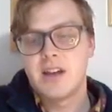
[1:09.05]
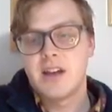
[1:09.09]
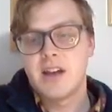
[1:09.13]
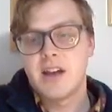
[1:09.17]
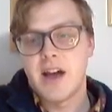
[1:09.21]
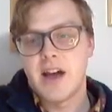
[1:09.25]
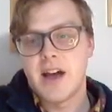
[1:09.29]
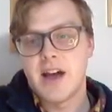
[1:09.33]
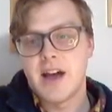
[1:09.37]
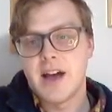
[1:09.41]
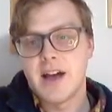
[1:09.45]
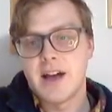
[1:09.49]

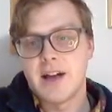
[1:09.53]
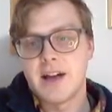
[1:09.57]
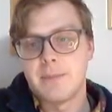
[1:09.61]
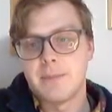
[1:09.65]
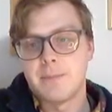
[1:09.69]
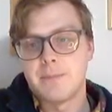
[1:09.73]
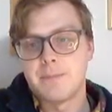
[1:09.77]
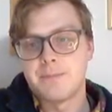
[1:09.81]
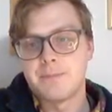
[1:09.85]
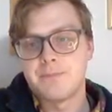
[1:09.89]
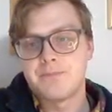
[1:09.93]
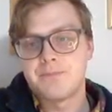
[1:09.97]

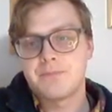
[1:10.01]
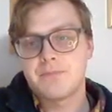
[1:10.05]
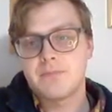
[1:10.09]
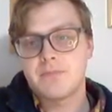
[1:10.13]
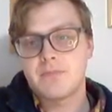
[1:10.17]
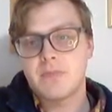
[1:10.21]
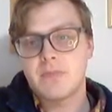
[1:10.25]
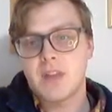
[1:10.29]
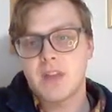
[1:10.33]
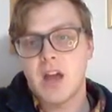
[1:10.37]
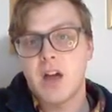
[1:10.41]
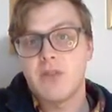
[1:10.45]
um,
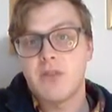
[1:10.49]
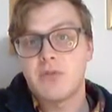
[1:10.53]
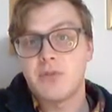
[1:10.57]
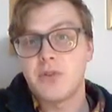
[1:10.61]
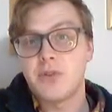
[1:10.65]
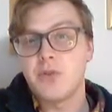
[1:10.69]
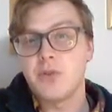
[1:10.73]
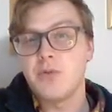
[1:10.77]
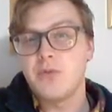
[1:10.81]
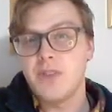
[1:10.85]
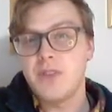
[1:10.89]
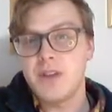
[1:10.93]
a
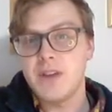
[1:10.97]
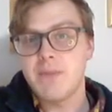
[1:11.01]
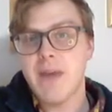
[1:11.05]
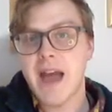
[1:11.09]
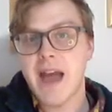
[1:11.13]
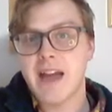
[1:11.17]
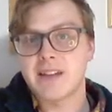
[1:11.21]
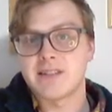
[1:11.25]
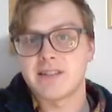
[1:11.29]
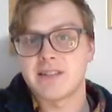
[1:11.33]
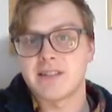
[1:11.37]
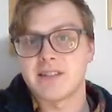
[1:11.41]
few
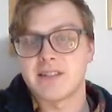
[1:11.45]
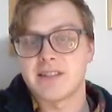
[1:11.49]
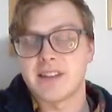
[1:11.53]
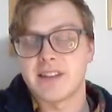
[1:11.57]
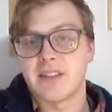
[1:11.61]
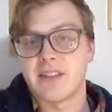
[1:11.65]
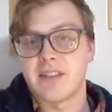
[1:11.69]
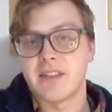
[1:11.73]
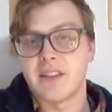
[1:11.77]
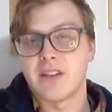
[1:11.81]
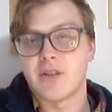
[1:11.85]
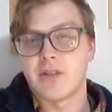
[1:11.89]
VMAXs that I
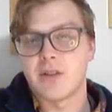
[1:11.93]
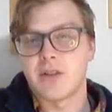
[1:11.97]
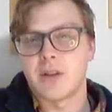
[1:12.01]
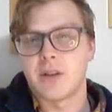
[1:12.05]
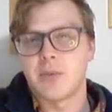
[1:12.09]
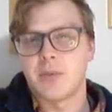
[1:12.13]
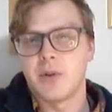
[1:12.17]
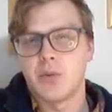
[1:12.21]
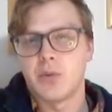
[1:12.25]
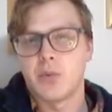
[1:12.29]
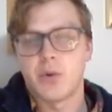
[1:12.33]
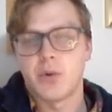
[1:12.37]
think are going to
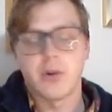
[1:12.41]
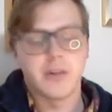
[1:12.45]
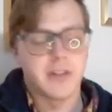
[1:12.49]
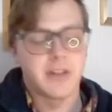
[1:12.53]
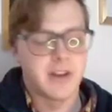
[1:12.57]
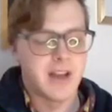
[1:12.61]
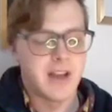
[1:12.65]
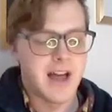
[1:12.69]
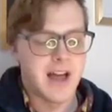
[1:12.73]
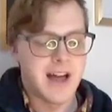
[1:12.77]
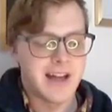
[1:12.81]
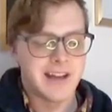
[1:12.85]
be worth a
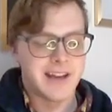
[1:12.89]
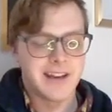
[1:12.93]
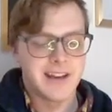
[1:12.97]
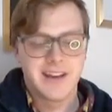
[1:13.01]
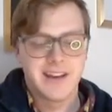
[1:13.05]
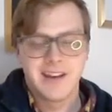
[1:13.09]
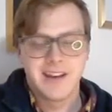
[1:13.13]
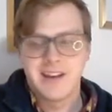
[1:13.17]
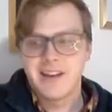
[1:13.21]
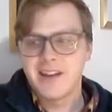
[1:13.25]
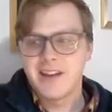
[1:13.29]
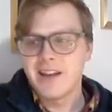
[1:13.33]
lot,
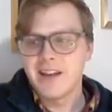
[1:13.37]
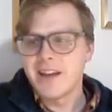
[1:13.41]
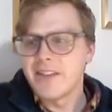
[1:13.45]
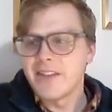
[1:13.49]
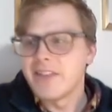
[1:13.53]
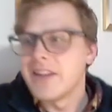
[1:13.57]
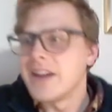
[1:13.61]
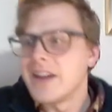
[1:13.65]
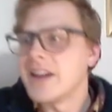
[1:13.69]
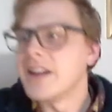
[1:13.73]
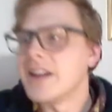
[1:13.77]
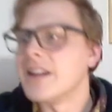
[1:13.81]
and
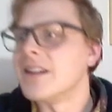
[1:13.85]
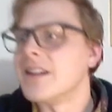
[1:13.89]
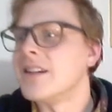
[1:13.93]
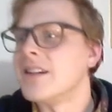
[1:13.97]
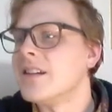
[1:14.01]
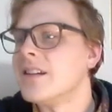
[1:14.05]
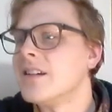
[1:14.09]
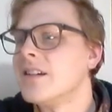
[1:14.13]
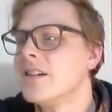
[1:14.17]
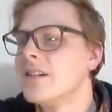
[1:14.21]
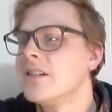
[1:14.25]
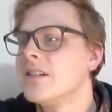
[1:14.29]

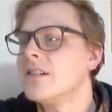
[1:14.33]
then